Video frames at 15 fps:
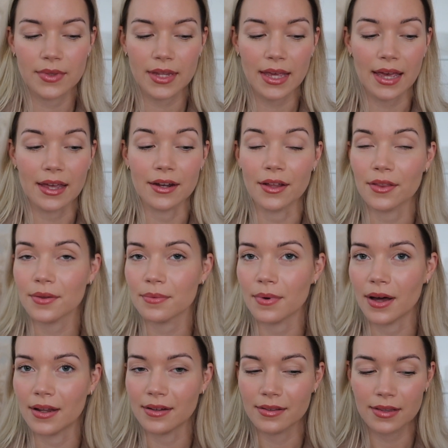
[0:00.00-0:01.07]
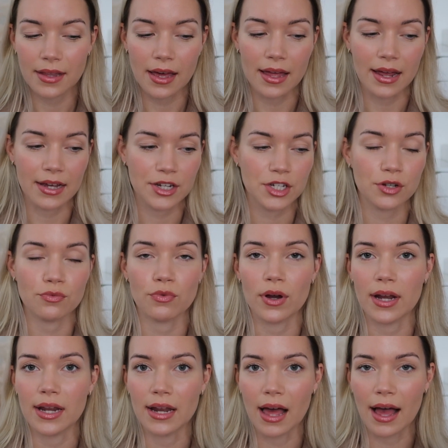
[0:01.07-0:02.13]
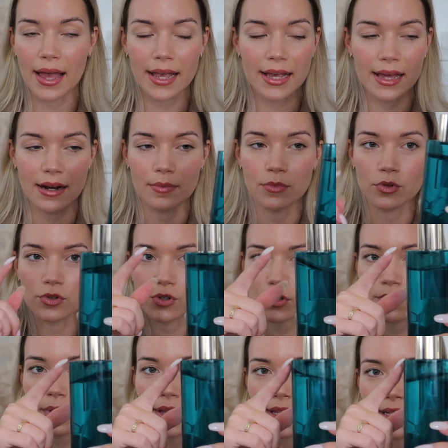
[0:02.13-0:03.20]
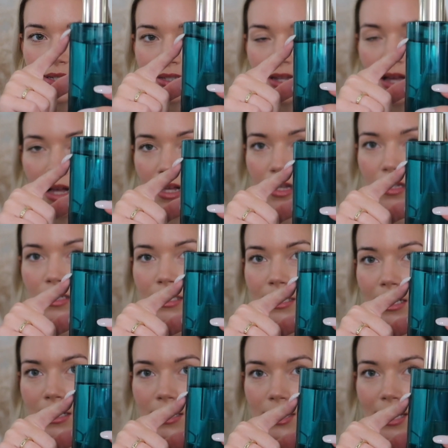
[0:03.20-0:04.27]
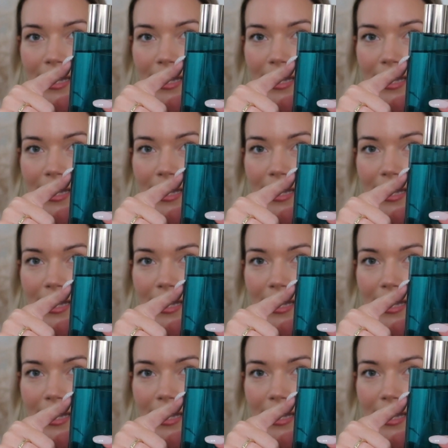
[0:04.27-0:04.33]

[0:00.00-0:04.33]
Okay, Okay, another one that I actually really like, and I'm not sure why there's such